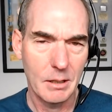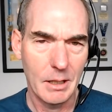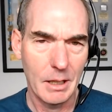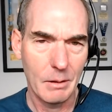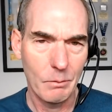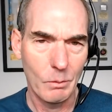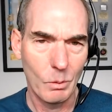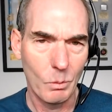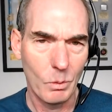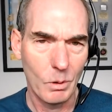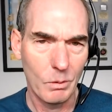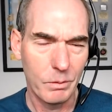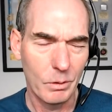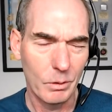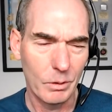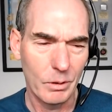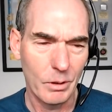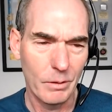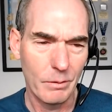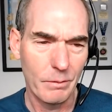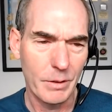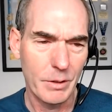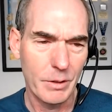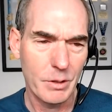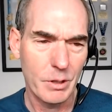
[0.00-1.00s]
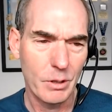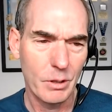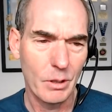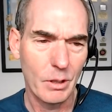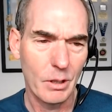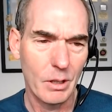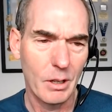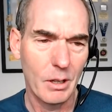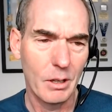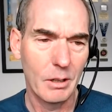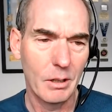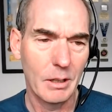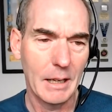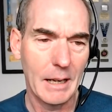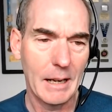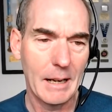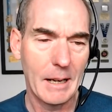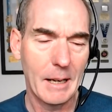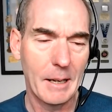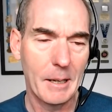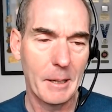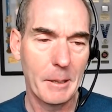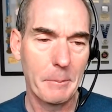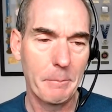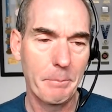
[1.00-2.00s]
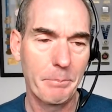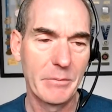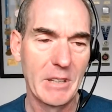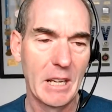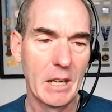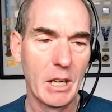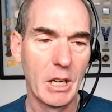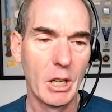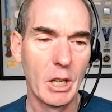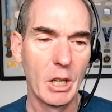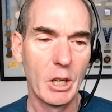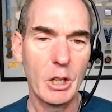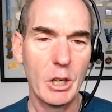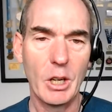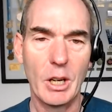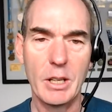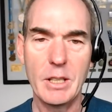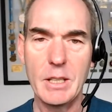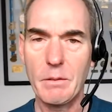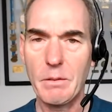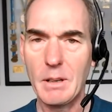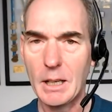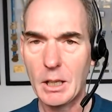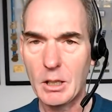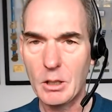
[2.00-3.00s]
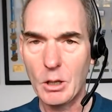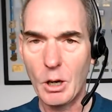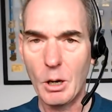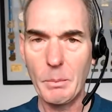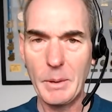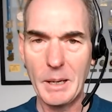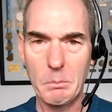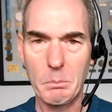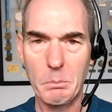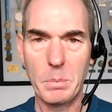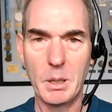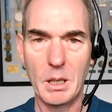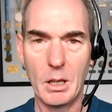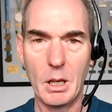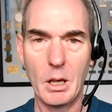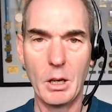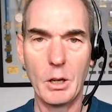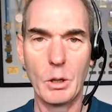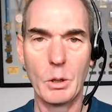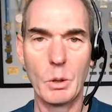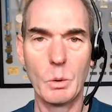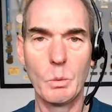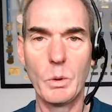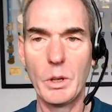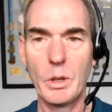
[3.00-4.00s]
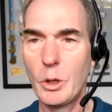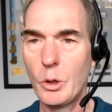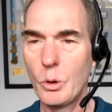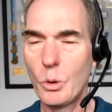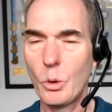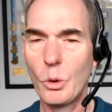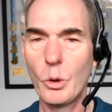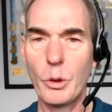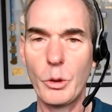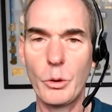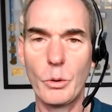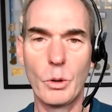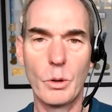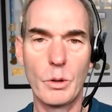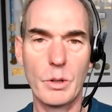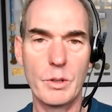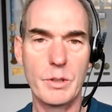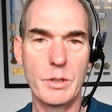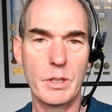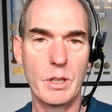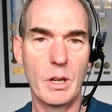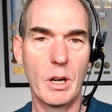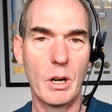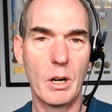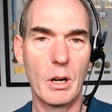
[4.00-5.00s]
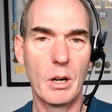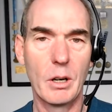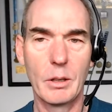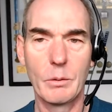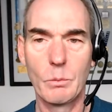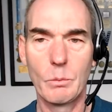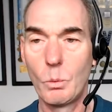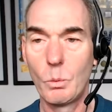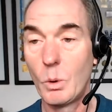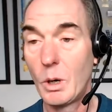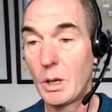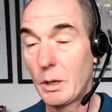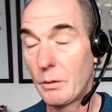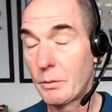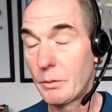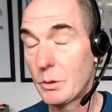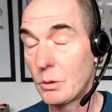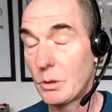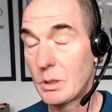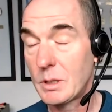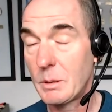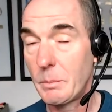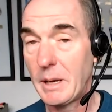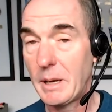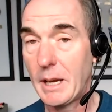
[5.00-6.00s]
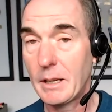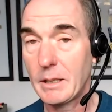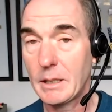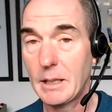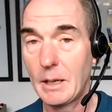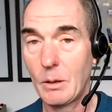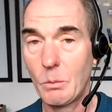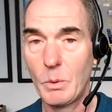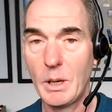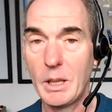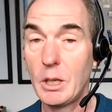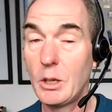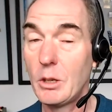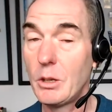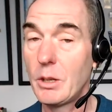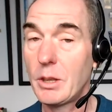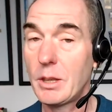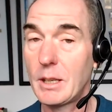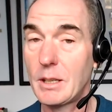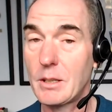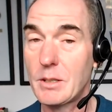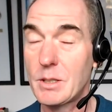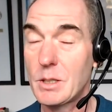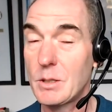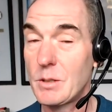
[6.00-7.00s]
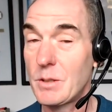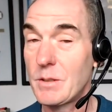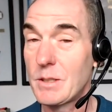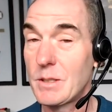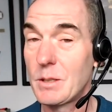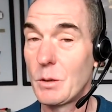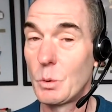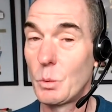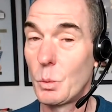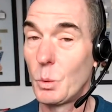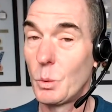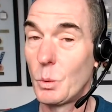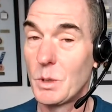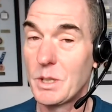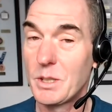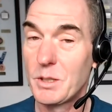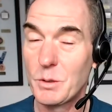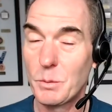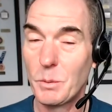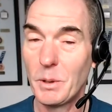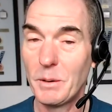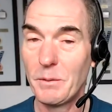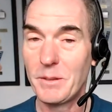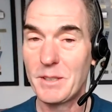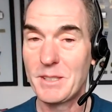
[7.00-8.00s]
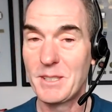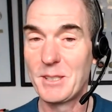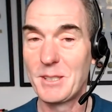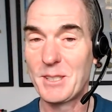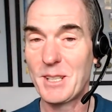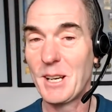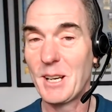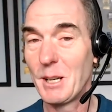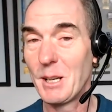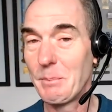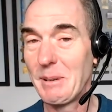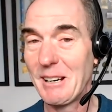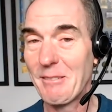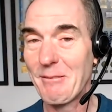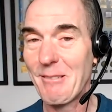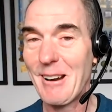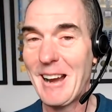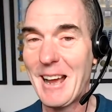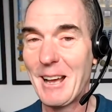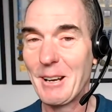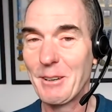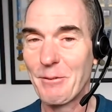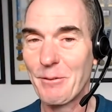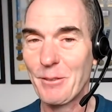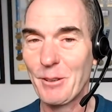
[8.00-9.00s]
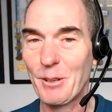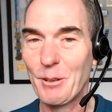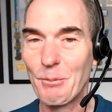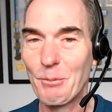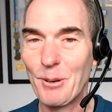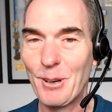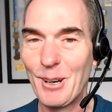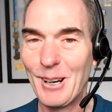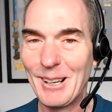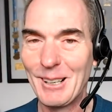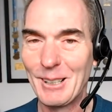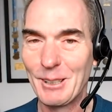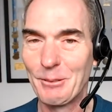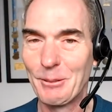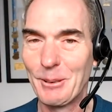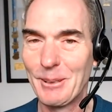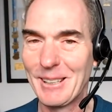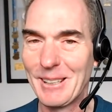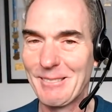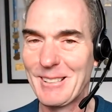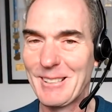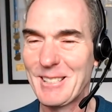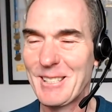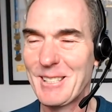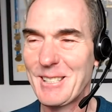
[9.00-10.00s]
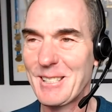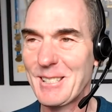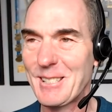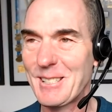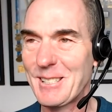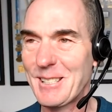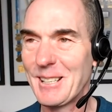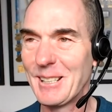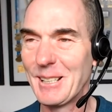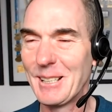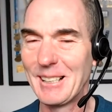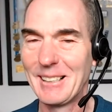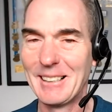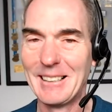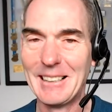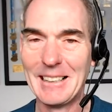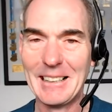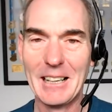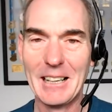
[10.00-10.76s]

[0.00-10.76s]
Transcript: and I haven't waffled on for too long. Um, you know, definitely comment below with your thoughts on what I've talked about and whether you think Zwift is going to be around for a while or whether it's just going to